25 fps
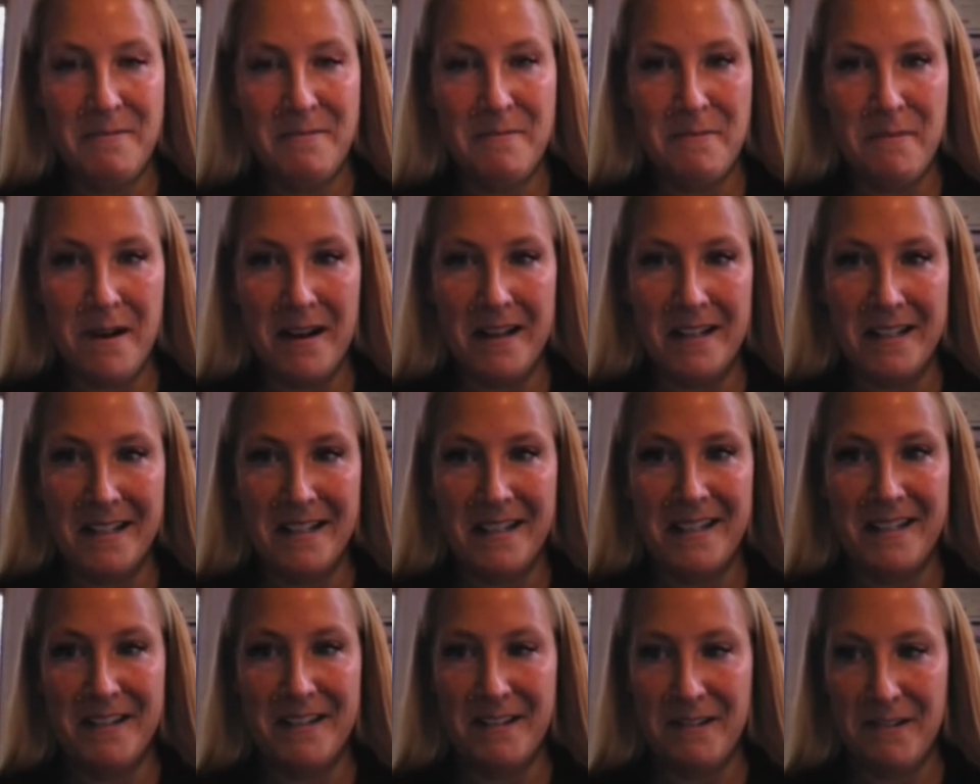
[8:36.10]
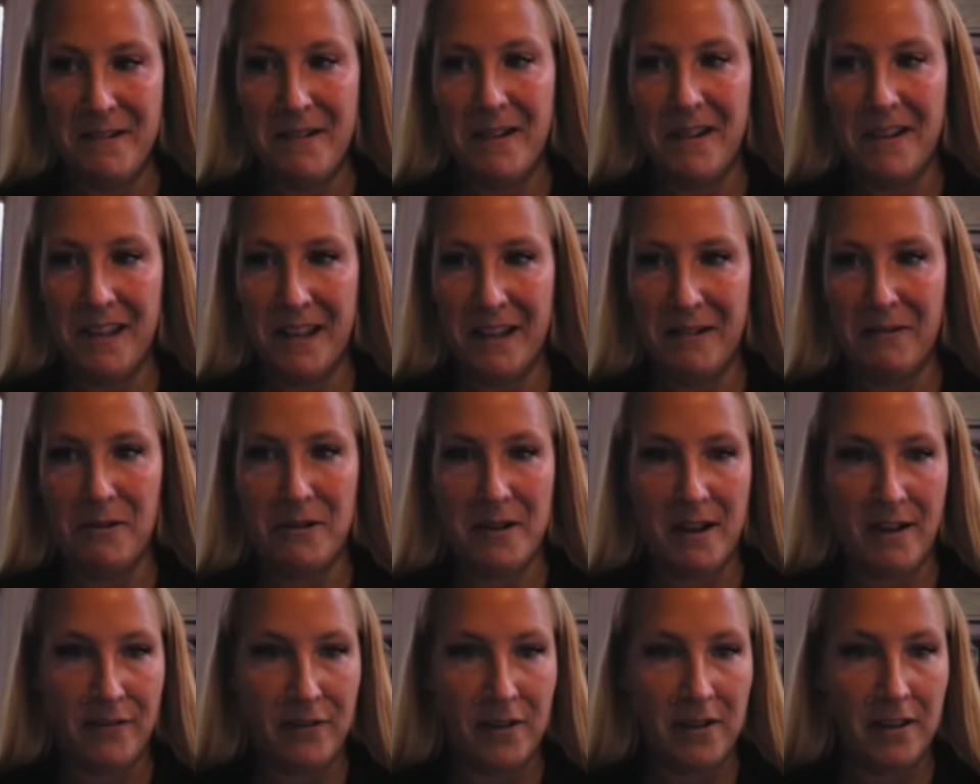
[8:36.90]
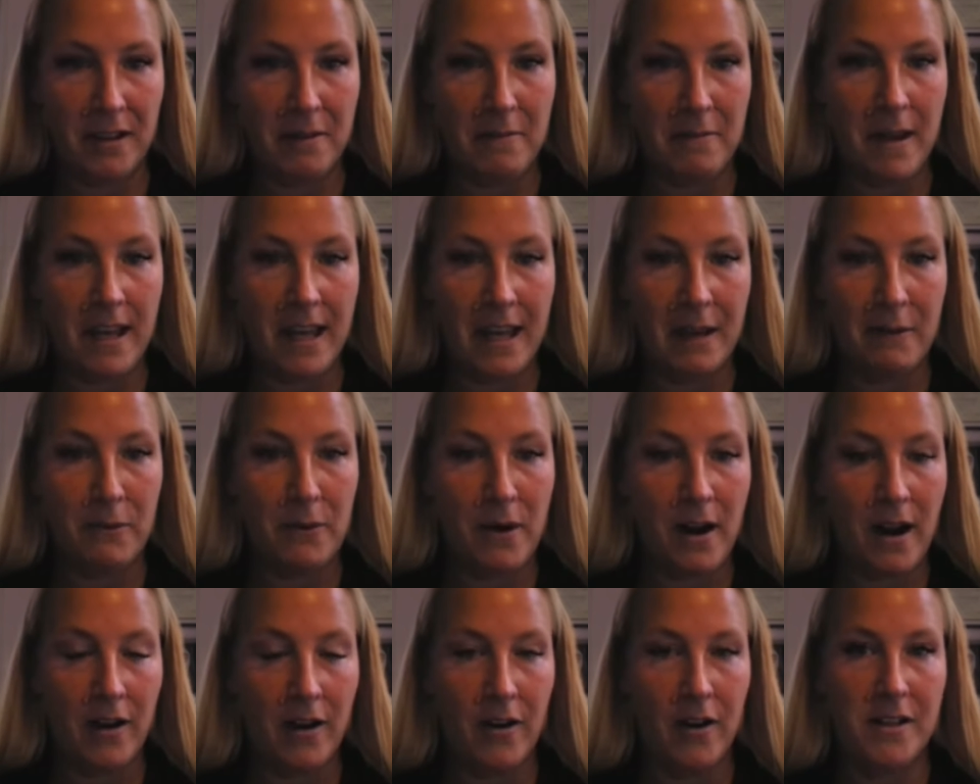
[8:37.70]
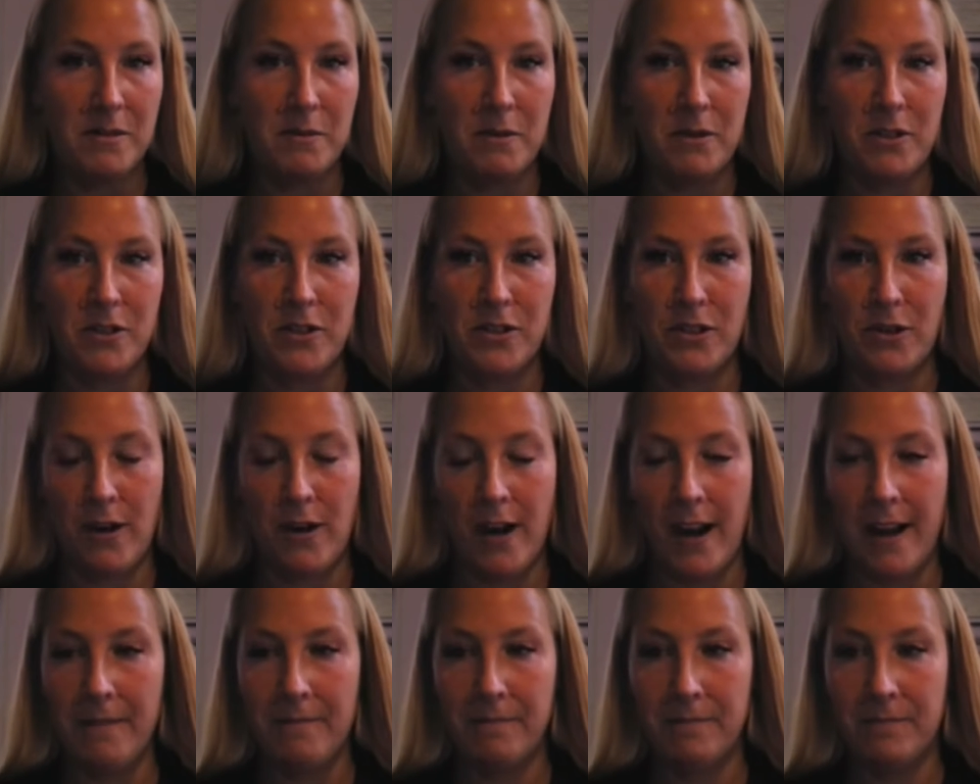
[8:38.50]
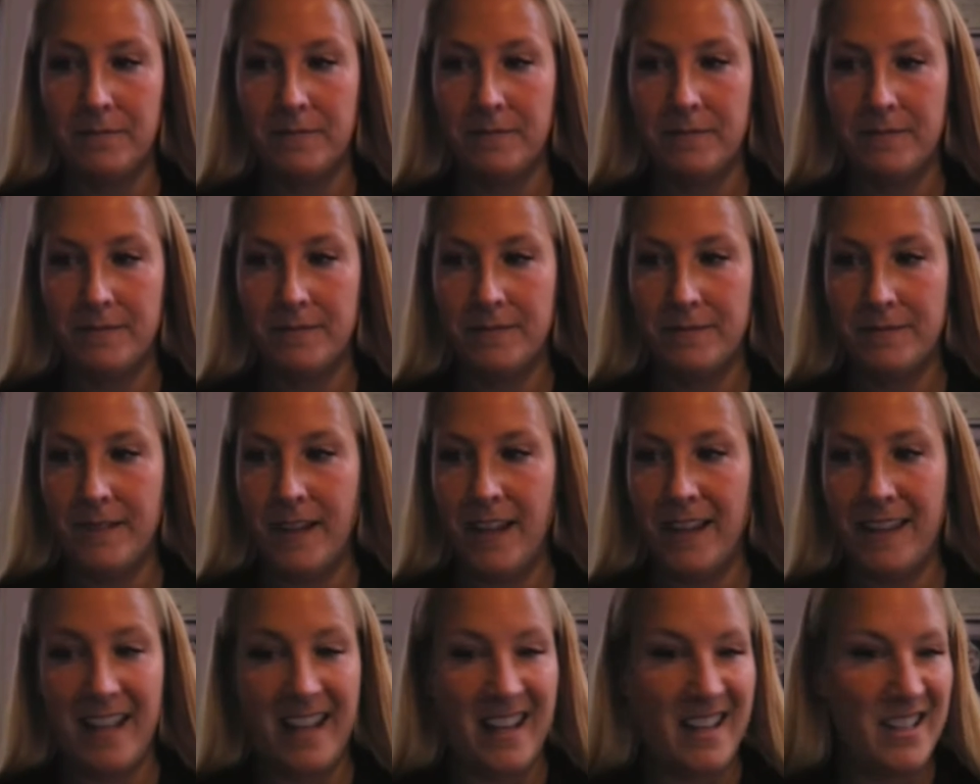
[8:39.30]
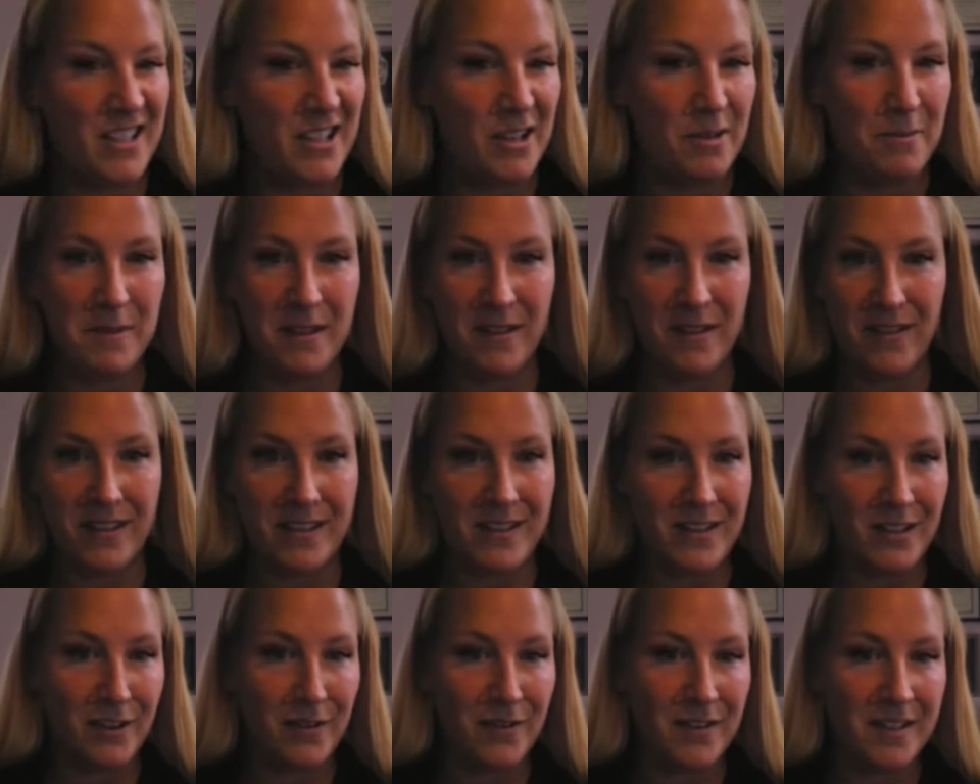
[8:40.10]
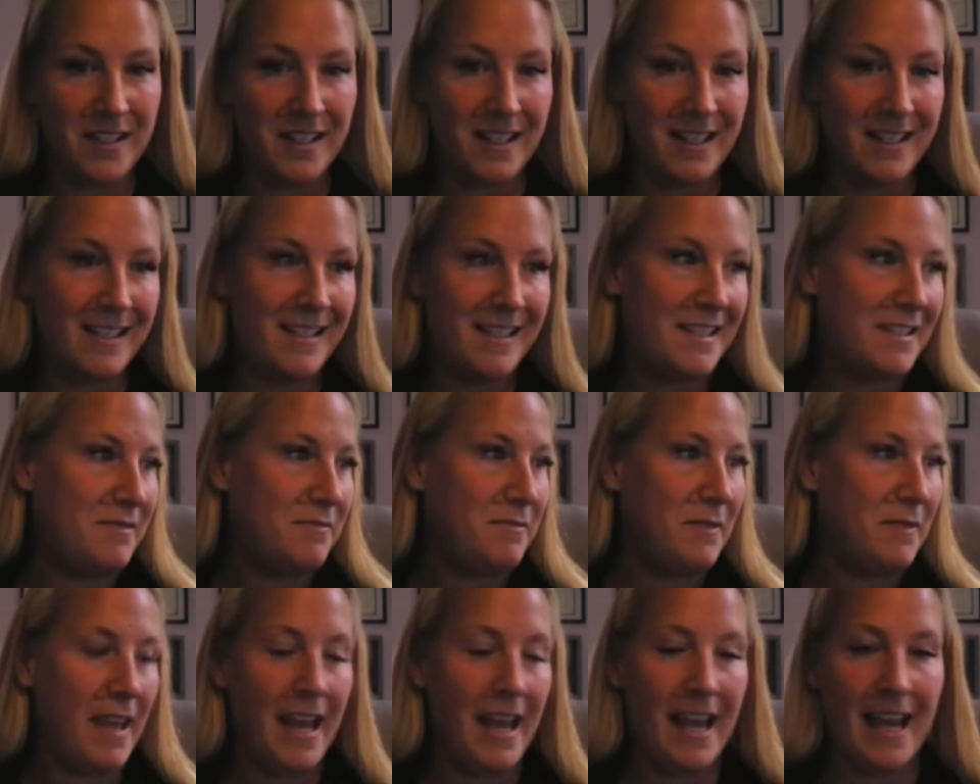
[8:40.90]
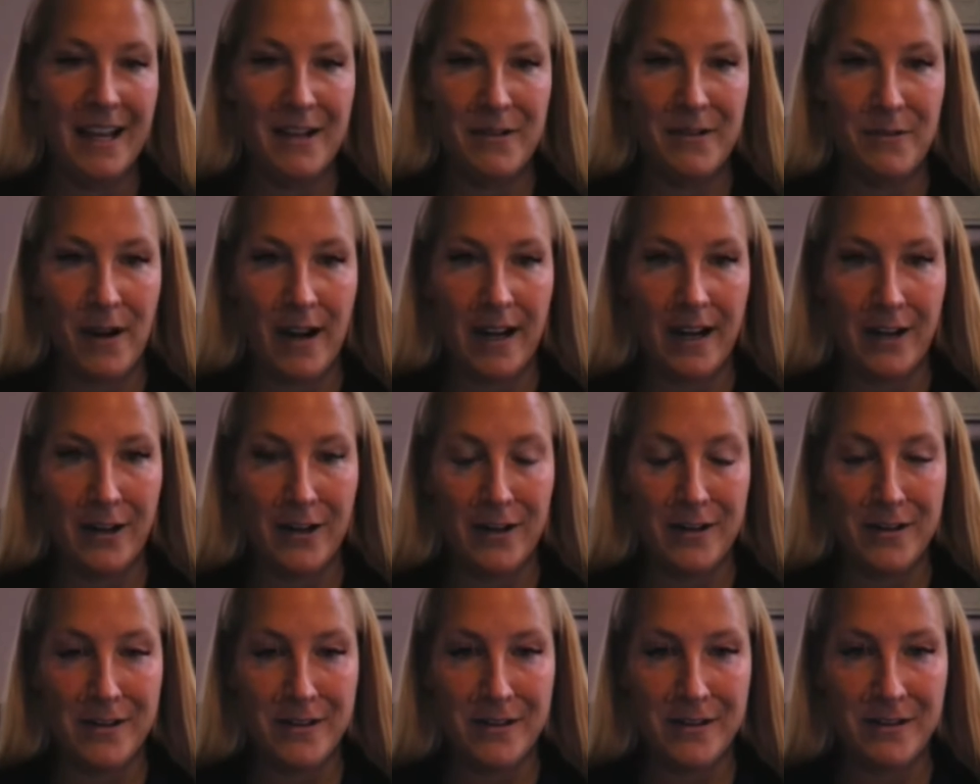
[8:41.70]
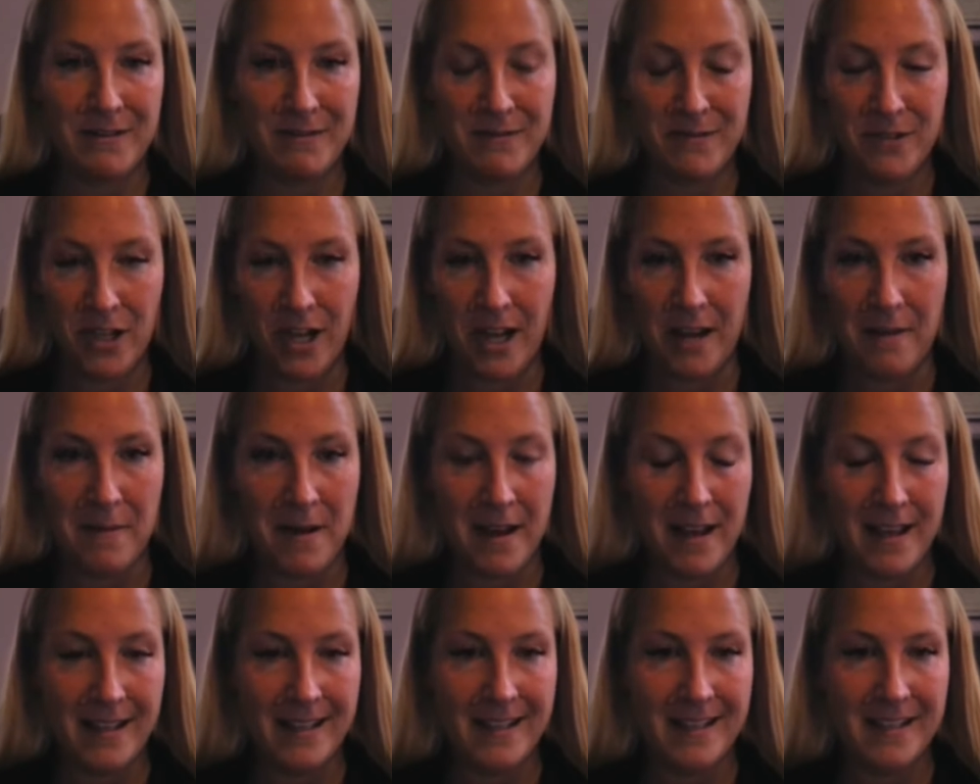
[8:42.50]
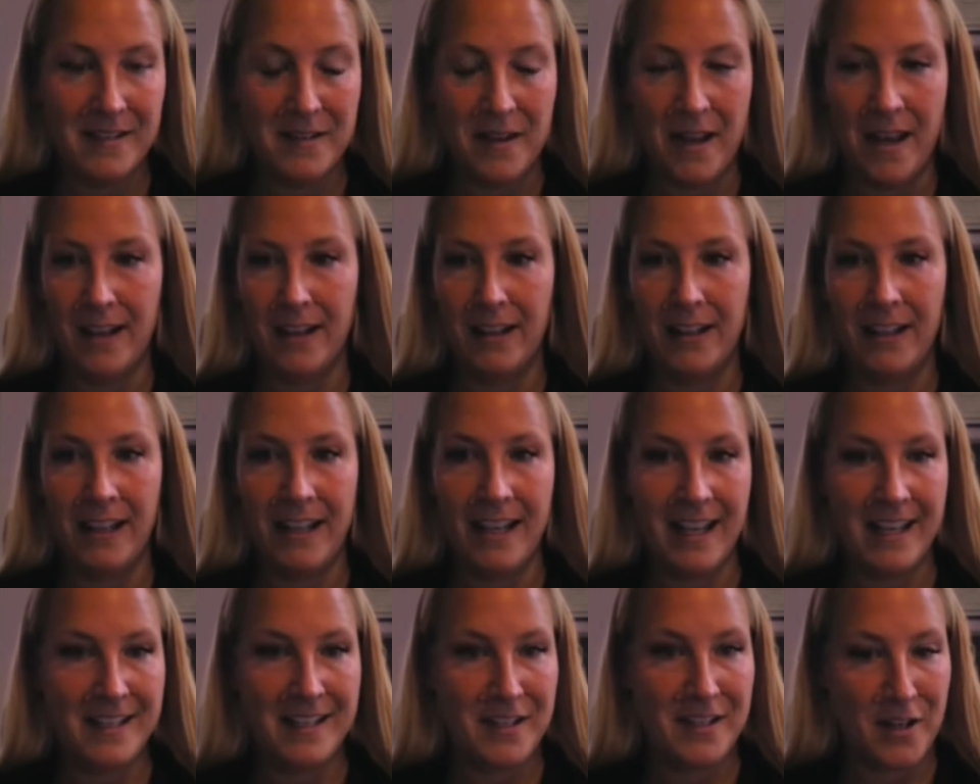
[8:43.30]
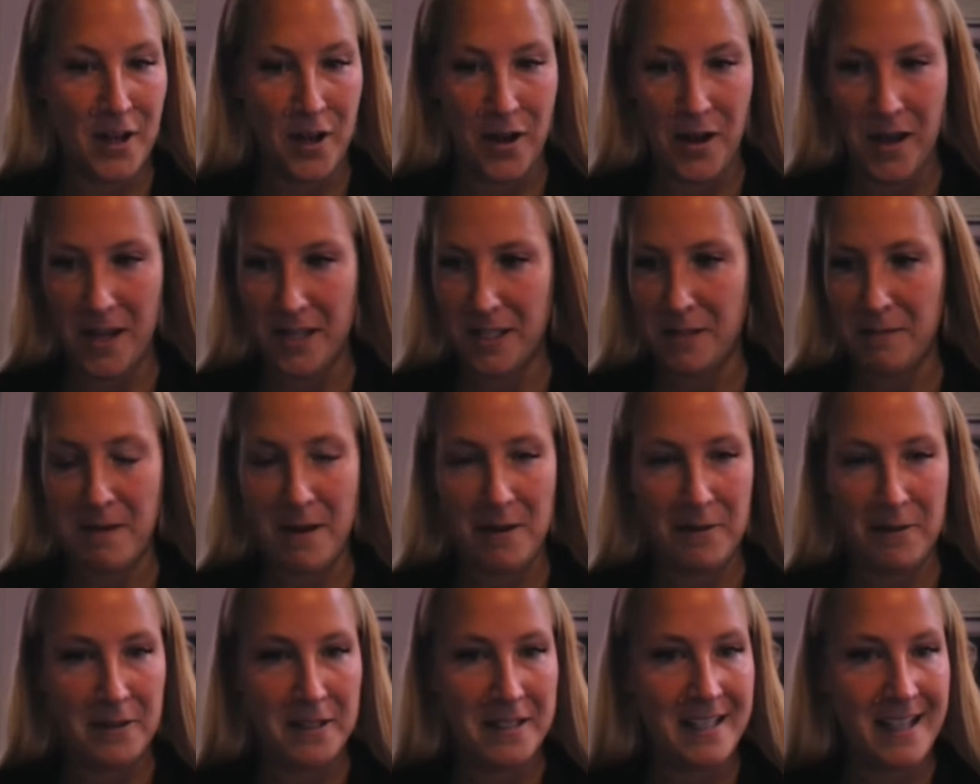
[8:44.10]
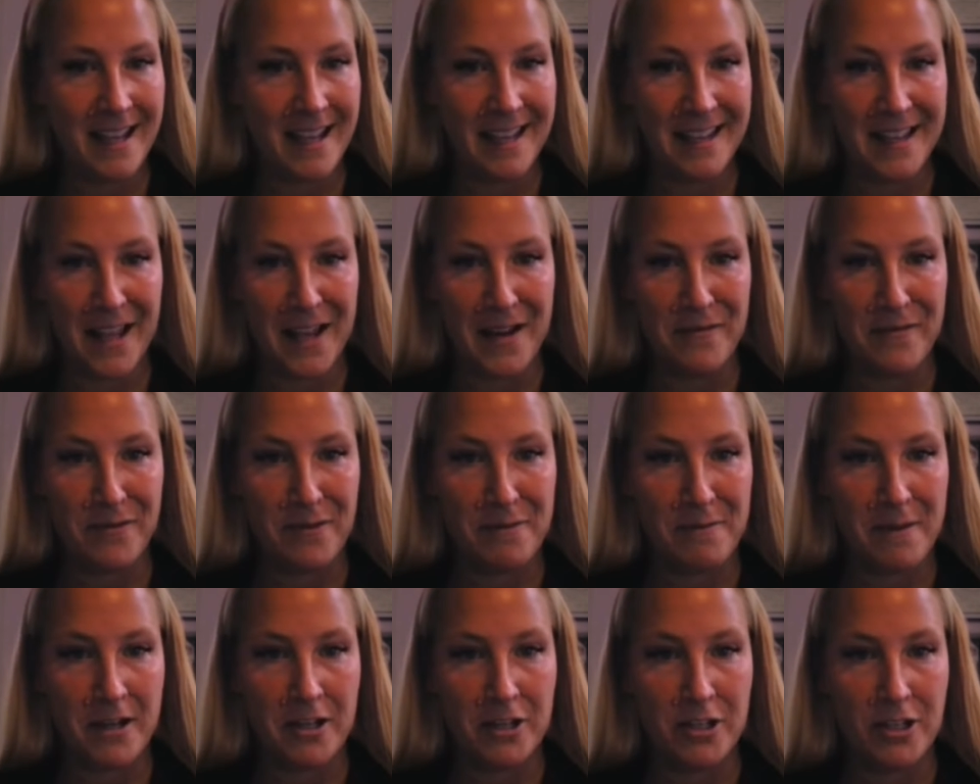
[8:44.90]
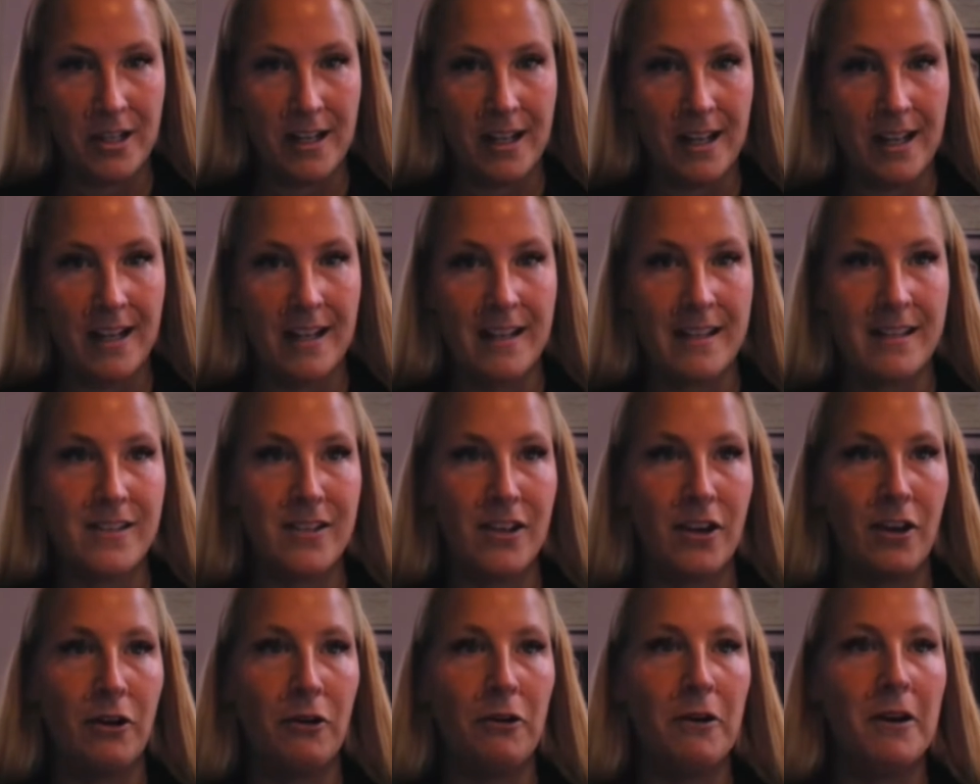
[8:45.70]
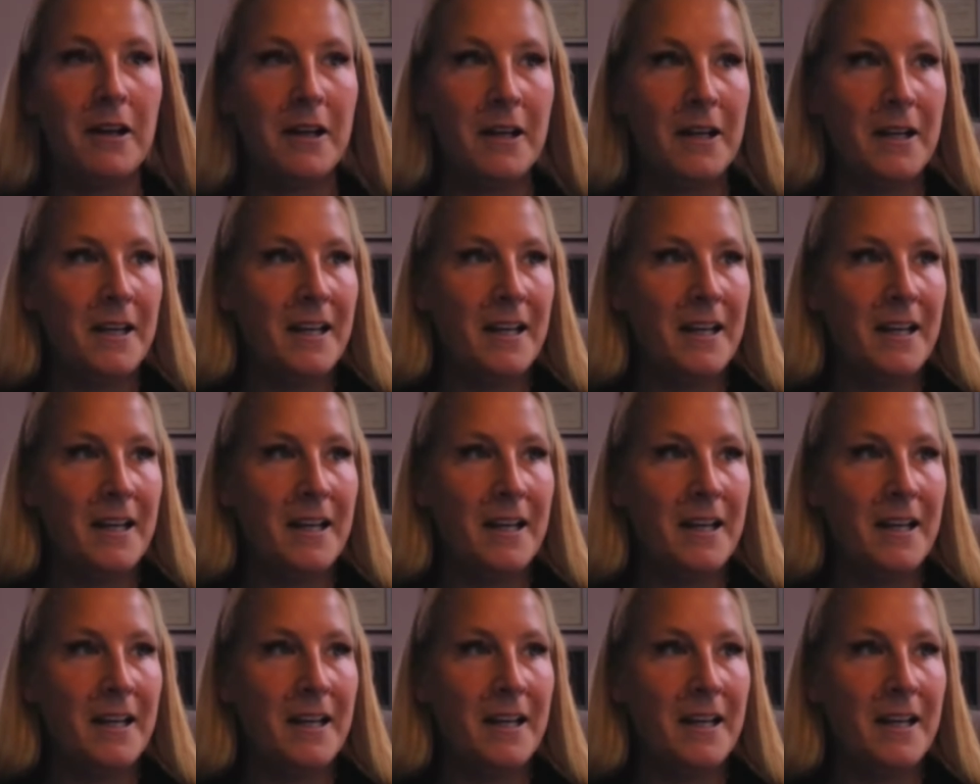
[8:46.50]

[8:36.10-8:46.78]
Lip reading: but I think we're definitely making progress, which is great. And then in terms of the services, CAD, records, JMS, analytics, it all has to be able to take that information in. And so,